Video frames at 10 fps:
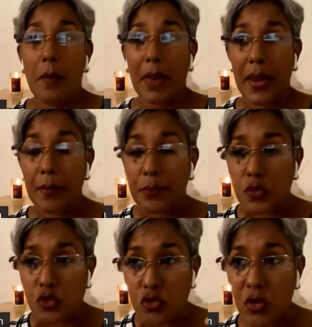By
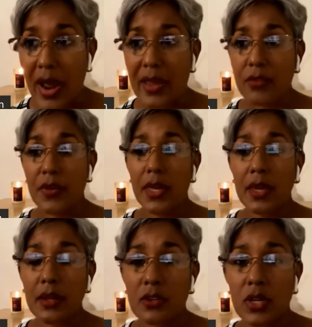driving
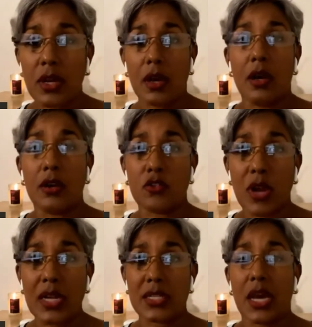
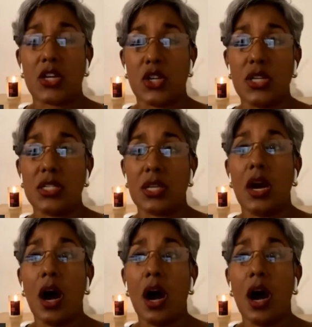transactions